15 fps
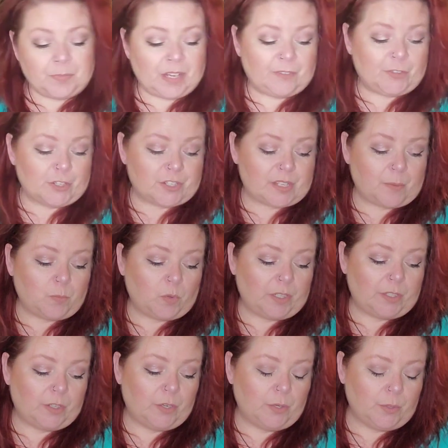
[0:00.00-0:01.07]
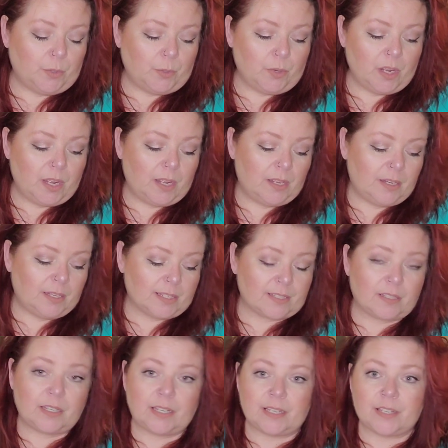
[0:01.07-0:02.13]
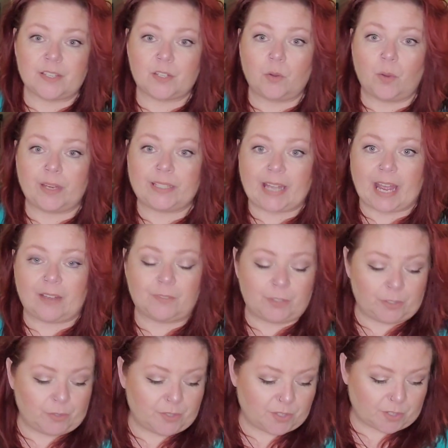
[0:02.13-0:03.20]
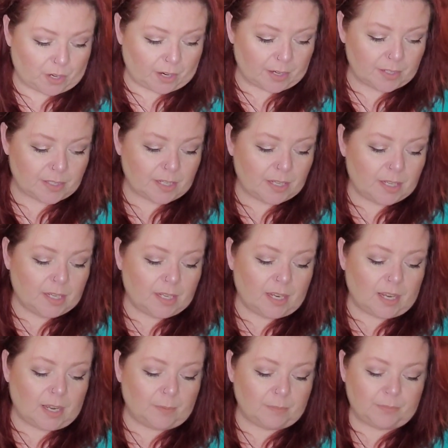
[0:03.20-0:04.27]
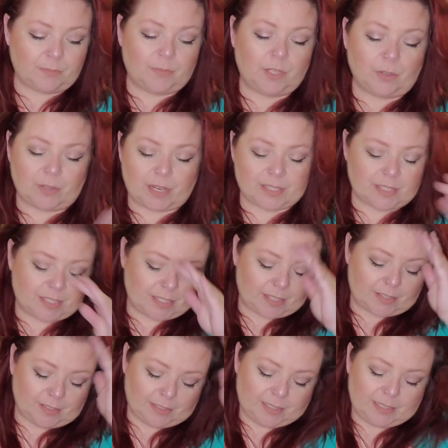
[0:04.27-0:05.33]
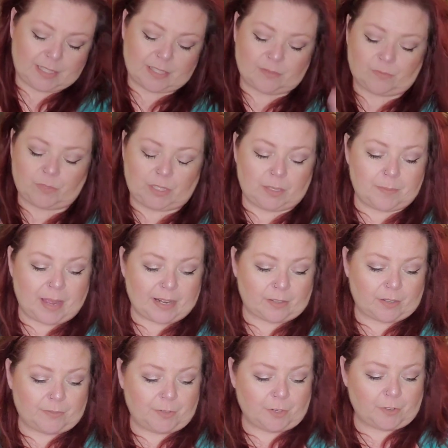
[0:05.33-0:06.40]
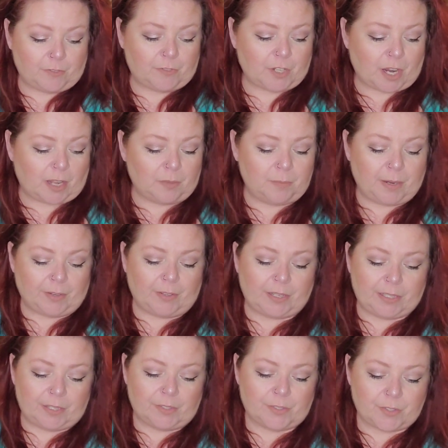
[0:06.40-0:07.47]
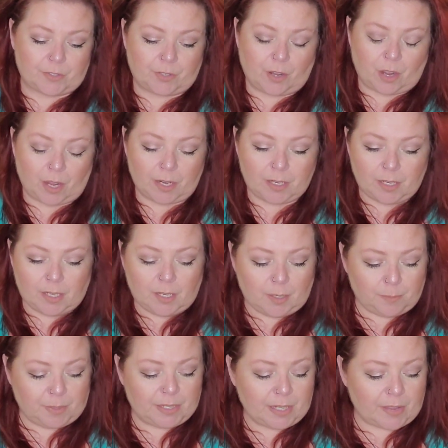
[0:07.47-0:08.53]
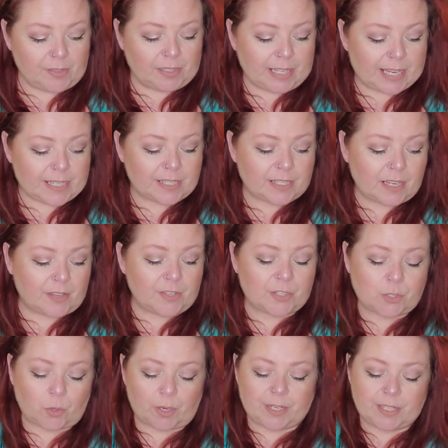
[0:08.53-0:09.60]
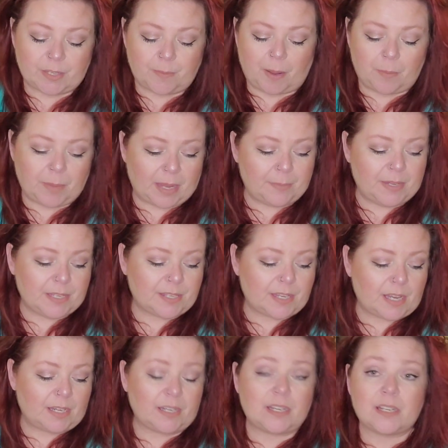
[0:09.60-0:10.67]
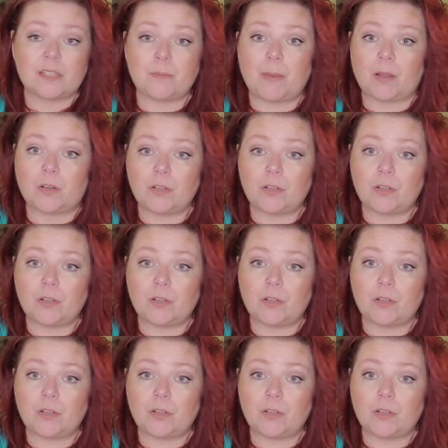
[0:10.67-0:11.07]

someone who is going to have a new start, you don't necessarily, it doesn't really matter if you're of childbearing years or not. But nonetheless, the stork is about babies, and it is about a new